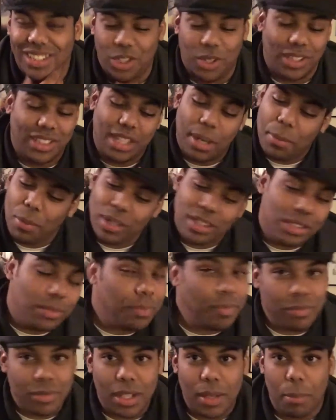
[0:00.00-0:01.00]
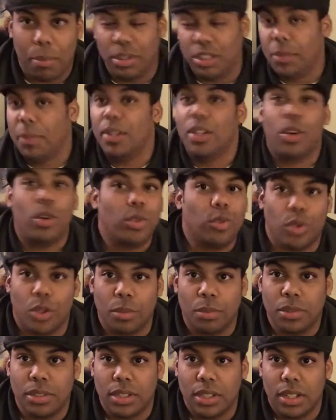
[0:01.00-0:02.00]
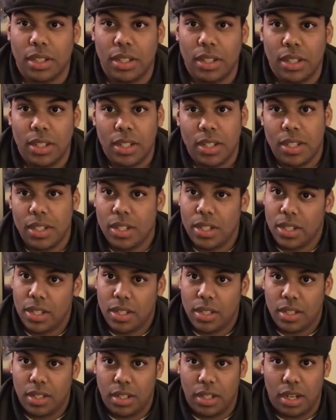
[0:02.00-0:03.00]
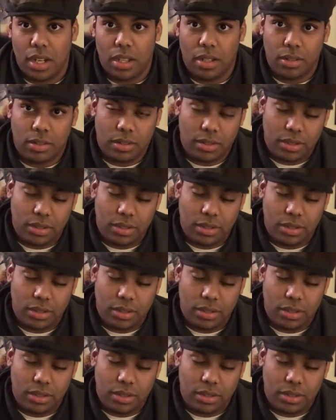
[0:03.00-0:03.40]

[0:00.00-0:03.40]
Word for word: so he separates them, puts them in their own rooms, you know.